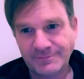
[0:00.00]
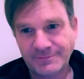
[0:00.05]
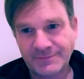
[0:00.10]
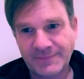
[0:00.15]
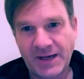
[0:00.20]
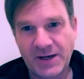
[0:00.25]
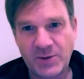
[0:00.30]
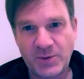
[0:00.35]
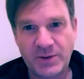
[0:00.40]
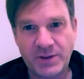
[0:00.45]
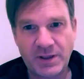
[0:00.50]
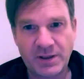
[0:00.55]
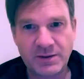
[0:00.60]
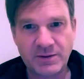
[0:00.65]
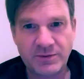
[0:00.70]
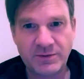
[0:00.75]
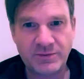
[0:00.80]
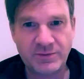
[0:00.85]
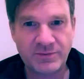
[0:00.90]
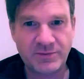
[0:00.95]
Harry
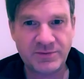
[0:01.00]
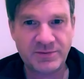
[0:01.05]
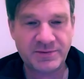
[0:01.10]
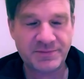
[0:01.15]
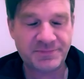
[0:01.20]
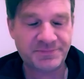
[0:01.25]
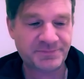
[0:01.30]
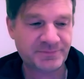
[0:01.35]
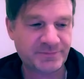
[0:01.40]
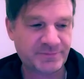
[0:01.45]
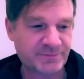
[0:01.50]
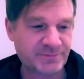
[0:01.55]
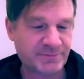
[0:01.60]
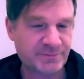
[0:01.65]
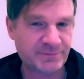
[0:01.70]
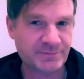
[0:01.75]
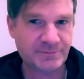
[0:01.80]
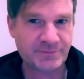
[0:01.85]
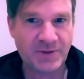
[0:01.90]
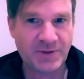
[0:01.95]
Knuckles,
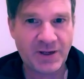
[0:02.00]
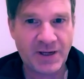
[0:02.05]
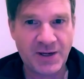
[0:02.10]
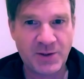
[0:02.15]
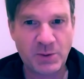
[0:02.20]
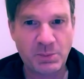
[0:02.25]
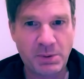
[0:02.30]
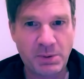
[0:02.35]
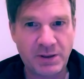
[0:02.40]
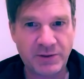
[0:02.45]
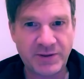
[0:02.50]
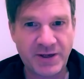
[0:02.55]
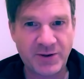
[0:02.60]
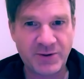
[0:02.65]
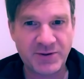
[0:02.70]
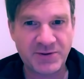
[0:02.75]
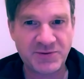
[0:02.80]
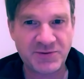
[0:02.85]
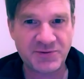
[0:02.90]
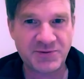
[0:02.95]
Harry
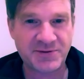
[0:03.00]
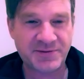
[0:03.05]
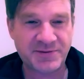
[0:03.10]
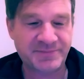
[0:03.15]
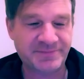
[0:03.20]
Balderas.